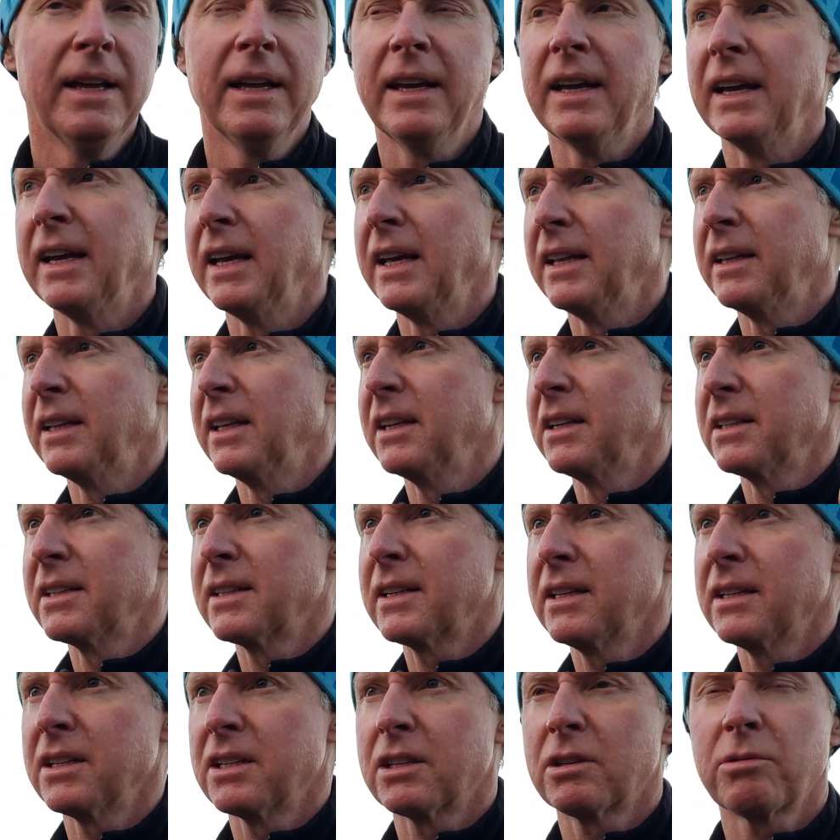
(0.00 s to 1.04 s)
And then it's
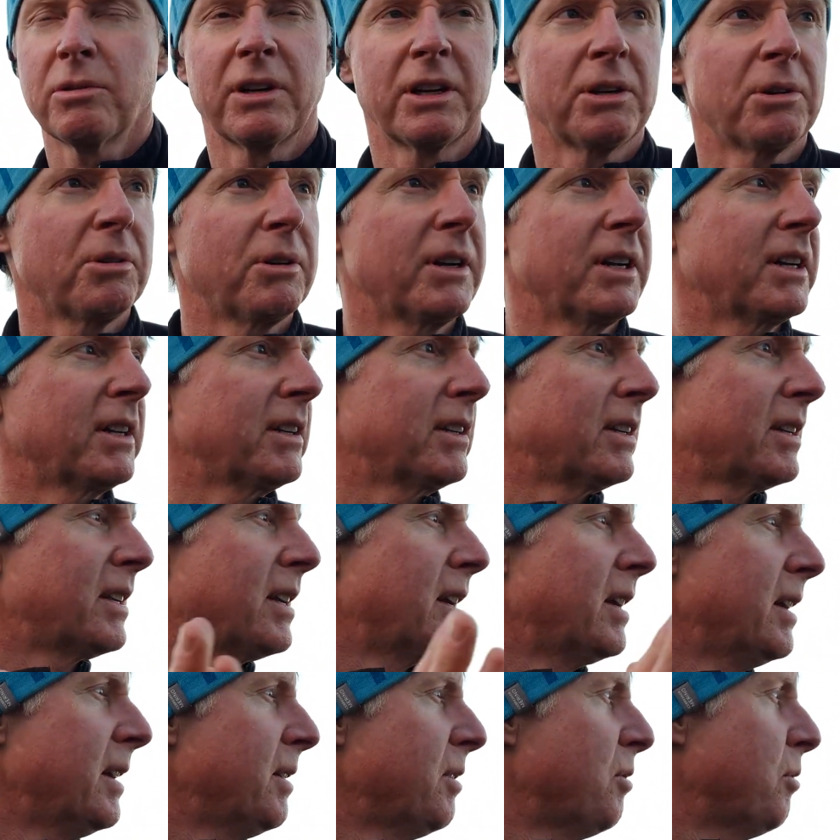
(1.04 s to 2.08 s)
going to swing around
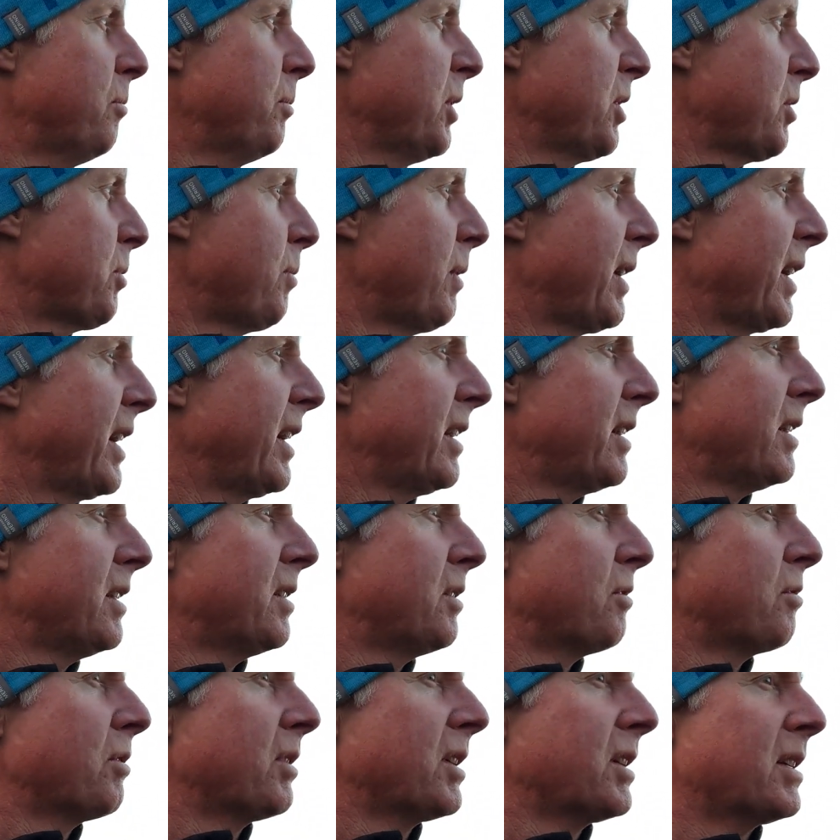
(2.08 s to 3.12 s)
almost 180
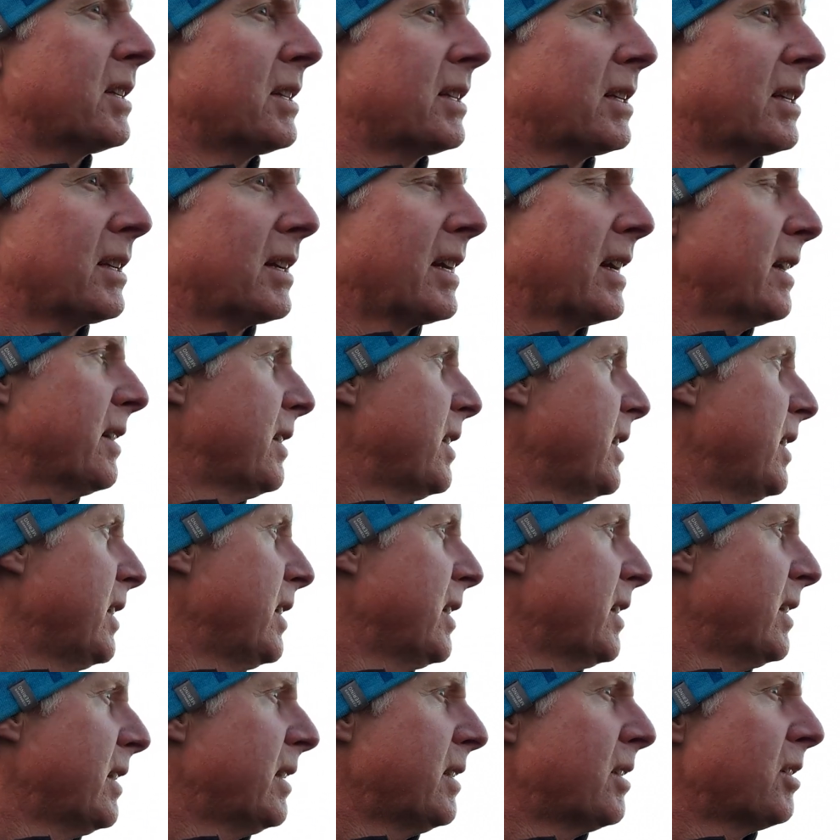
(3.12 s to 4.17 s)
degrees out
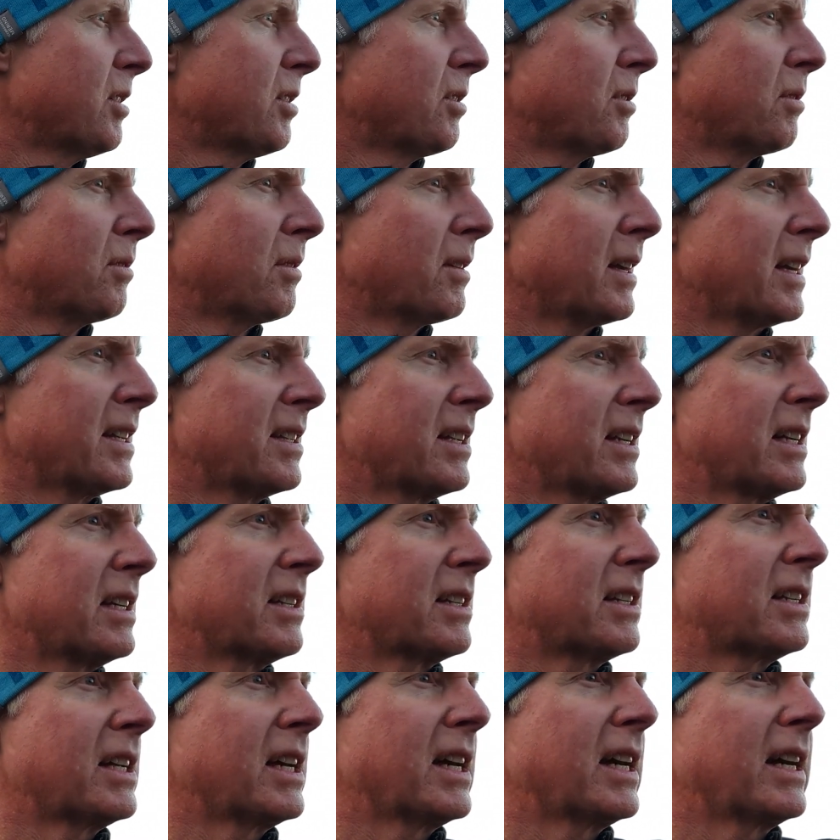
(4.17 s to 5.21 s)
here to, as it gets
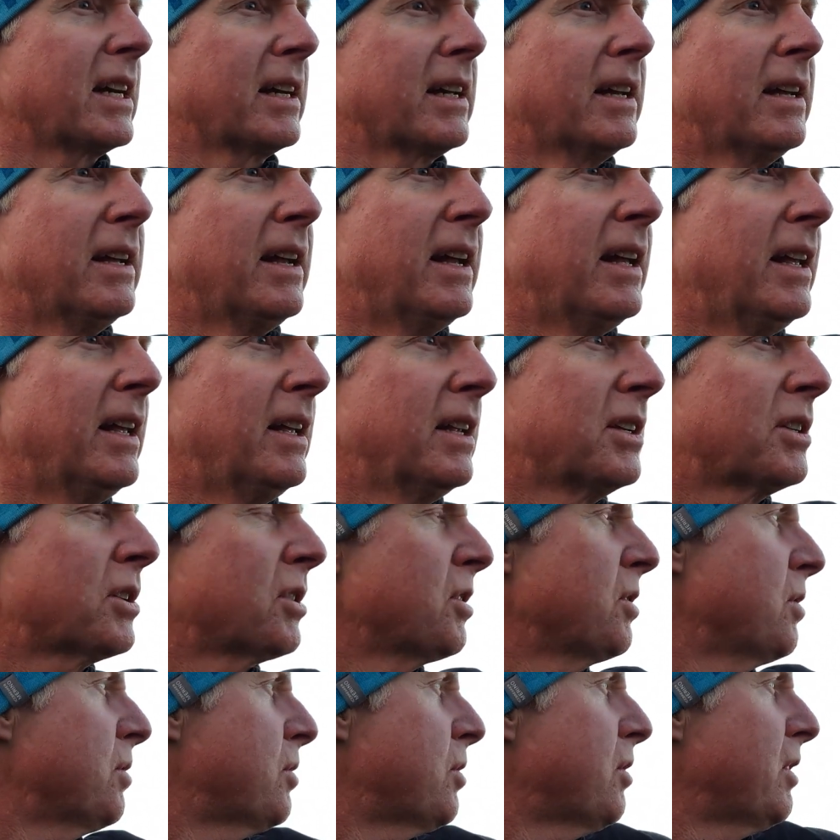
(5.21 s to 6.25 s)
dark,
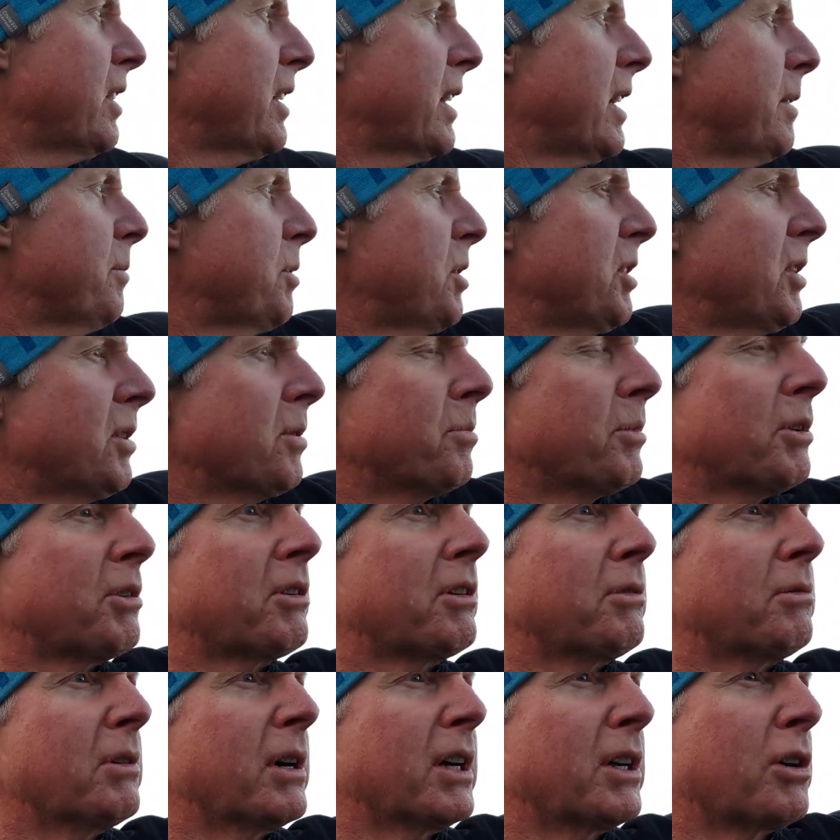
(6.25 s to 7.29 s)
to try and capture the
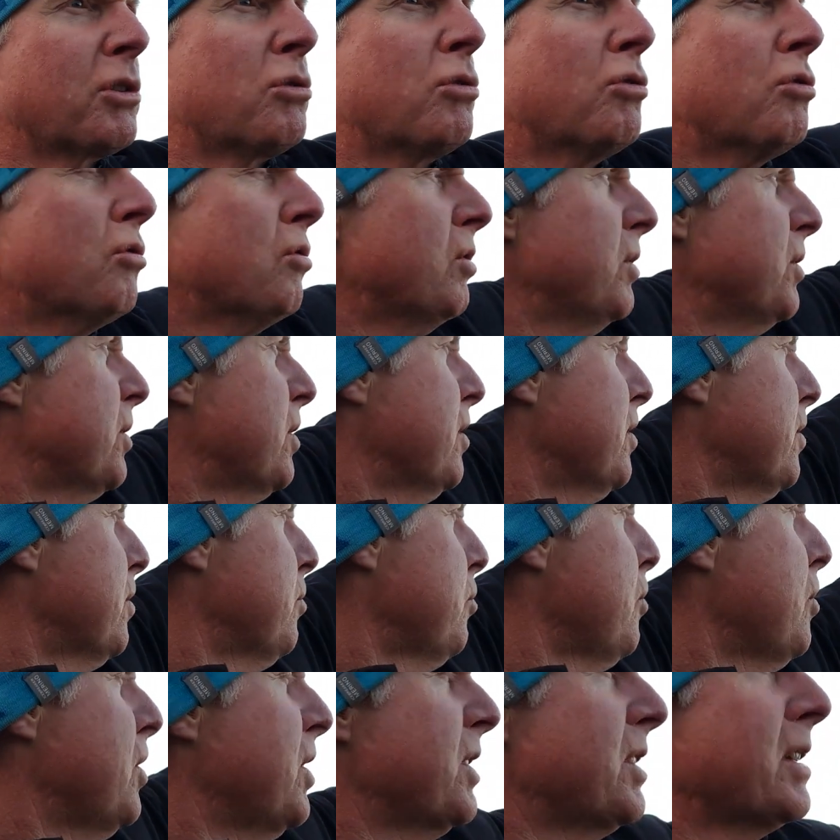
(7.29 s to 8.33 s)
Milky Way core. It's
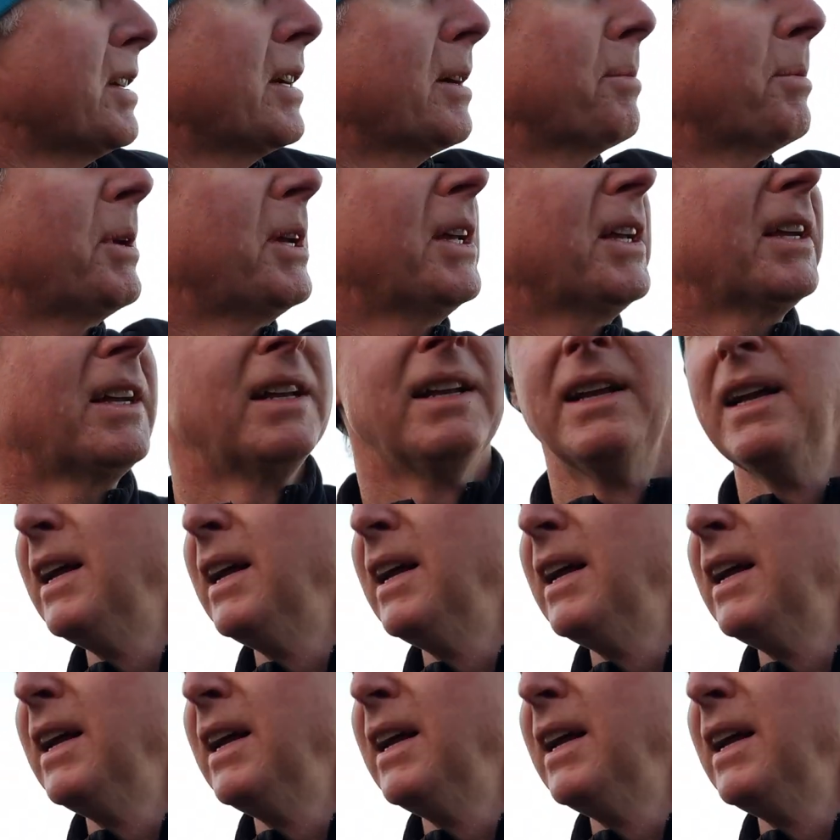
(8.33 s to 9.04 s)
rising up here,